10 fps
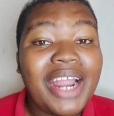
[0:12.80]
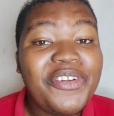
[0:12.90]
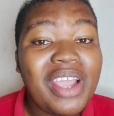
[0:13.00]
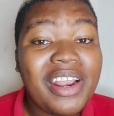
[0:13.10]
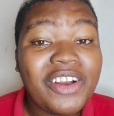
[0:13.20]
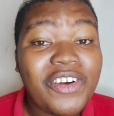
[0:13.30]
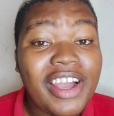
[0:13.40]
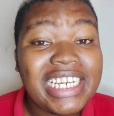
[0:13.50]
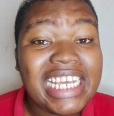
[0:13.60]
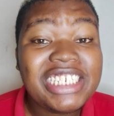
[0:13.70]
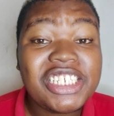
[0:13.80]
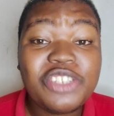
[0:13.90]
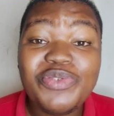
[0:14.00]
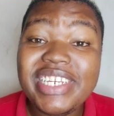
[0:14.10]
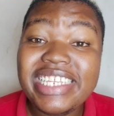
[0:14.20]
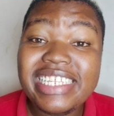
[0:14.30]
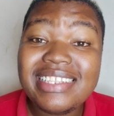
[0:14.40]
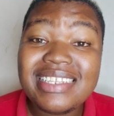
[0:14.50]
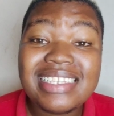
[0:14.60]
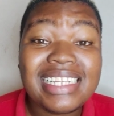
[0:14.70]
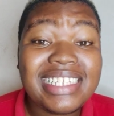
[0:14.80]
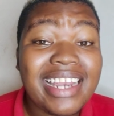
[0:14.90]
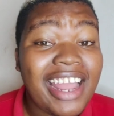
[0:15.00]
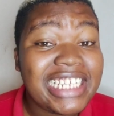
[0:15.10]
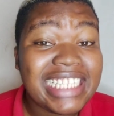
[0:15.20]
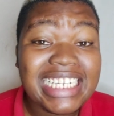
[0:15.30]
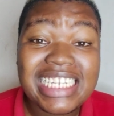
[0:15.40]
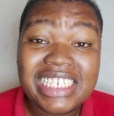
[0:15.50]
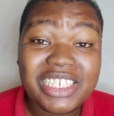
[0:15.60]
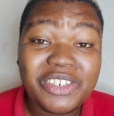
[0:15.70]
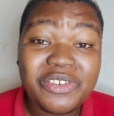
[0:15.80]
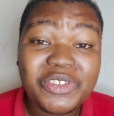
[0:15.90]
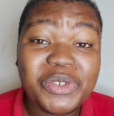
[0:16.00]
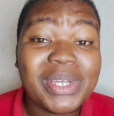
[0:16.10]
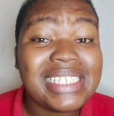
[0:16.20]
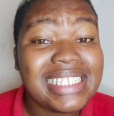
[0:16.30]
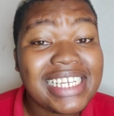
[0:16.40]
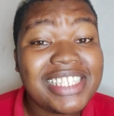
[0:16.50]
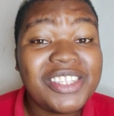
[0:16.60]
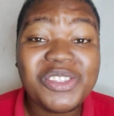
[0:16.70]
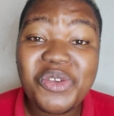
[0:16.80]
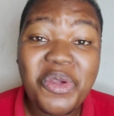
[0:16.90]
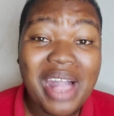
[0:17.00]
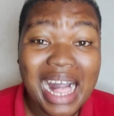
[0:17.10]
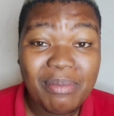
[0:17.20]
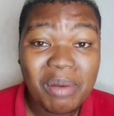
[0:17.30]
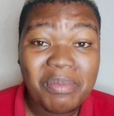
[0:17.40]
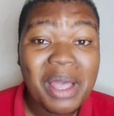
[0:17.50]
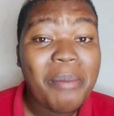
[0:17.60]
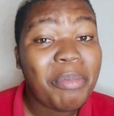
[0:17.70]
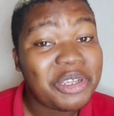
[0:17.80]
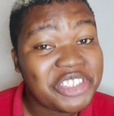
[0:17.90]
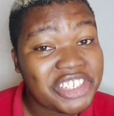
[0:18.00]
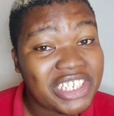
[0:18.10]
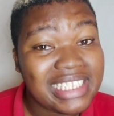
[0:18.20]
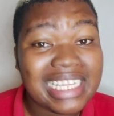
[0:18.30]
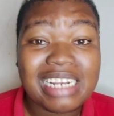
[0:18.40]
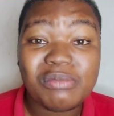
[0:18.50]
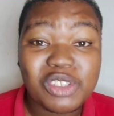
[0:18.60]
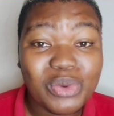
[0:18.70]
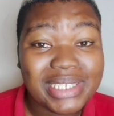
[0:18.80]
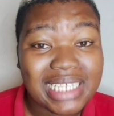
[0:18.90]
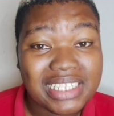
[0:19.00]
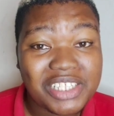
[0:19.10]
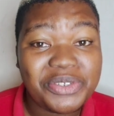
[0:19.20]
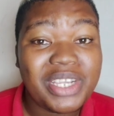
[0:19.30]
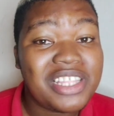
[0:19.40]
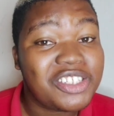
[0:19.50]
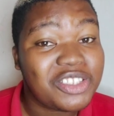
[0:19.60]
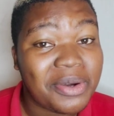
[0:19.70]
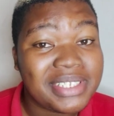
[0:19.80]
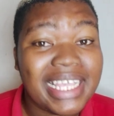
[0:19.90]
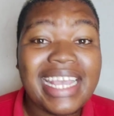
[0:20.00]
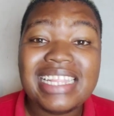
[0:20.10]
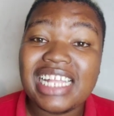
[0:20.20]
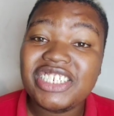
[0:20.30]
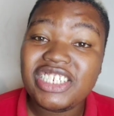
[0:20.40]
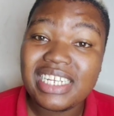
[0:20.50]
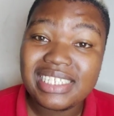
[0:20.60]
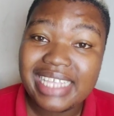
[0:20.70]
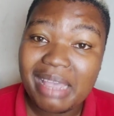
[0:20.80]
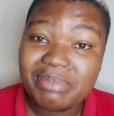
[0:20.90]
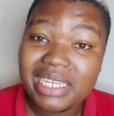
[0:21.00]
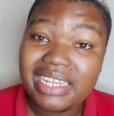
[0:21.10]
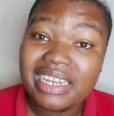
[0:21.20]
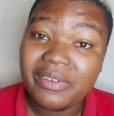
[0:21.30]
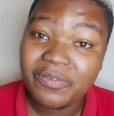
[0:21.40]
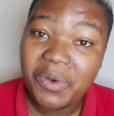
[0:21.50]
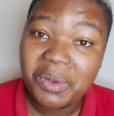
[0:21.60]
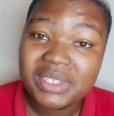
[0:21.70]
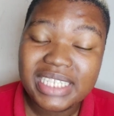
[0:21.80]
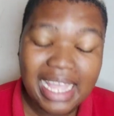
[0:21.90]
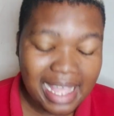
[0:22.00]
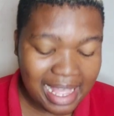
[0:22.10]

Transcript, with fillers: Ariana Grande just released the deluxe edition to her sixth studio album, Positions, and I'm so excited to hear the songs that she has kept in her vault.